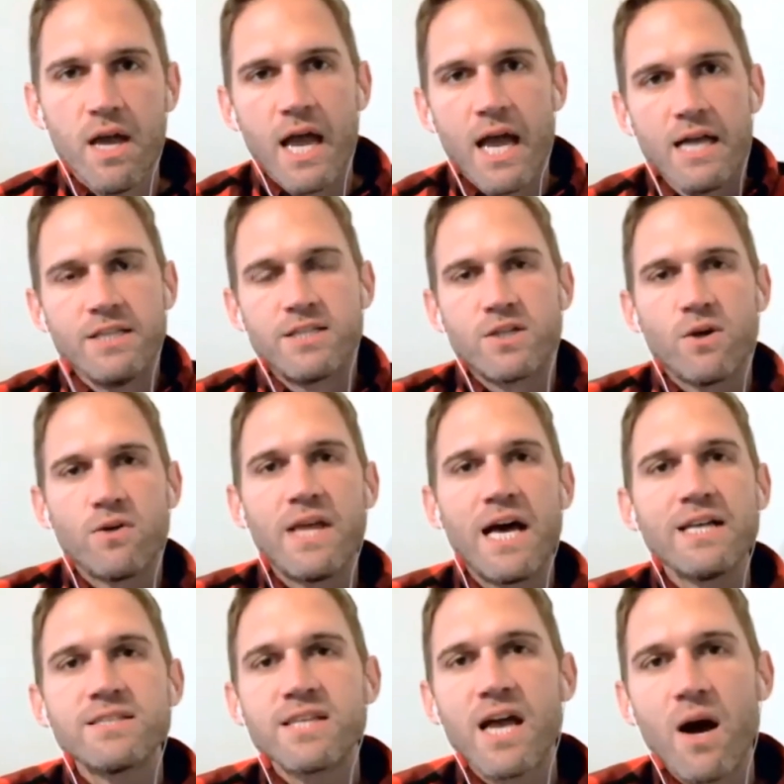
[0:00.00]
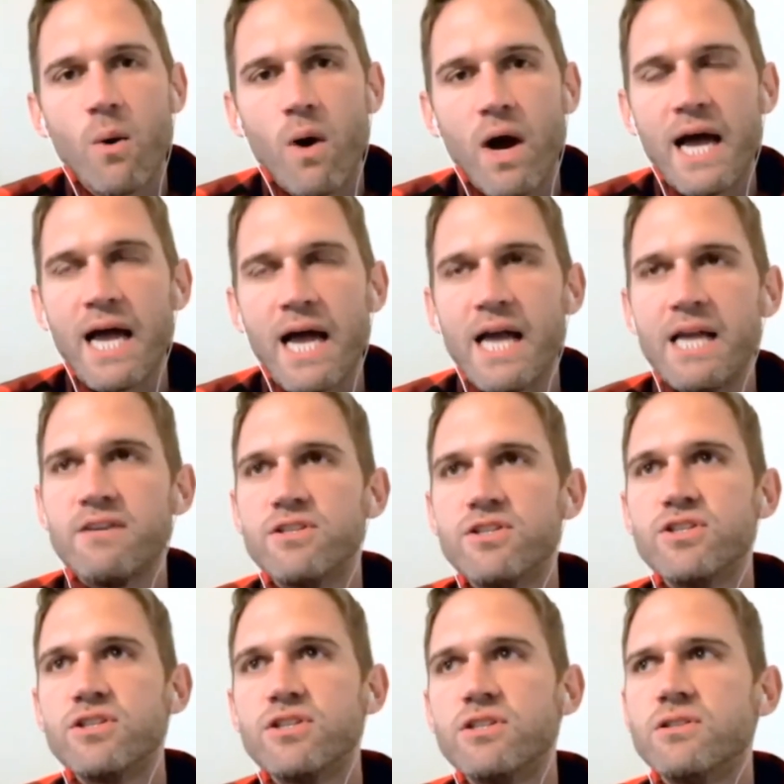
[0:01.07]
And so that's how I
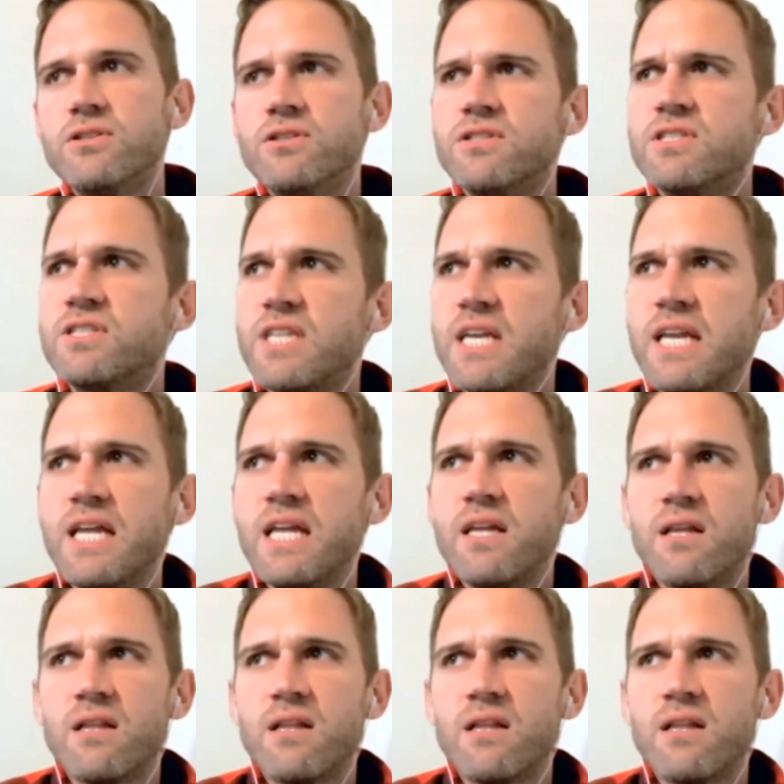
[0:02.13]
see